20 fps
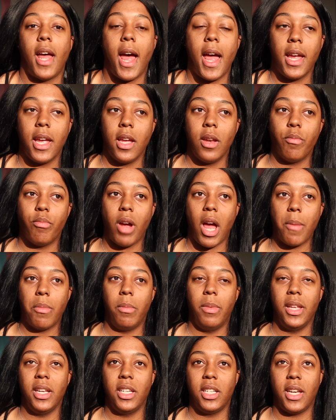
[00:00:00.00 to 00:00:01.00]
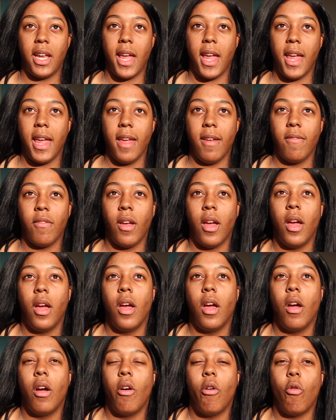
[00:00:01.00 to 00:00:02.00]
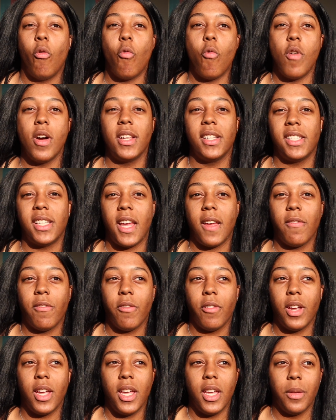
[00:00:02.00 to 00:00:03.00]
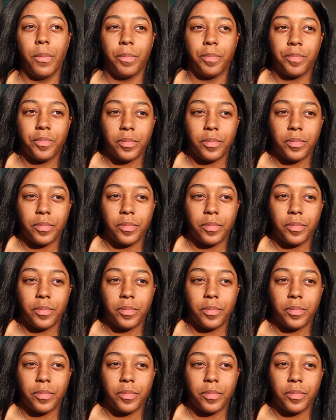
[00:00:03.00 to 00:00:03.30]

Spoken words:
I could probably shave once every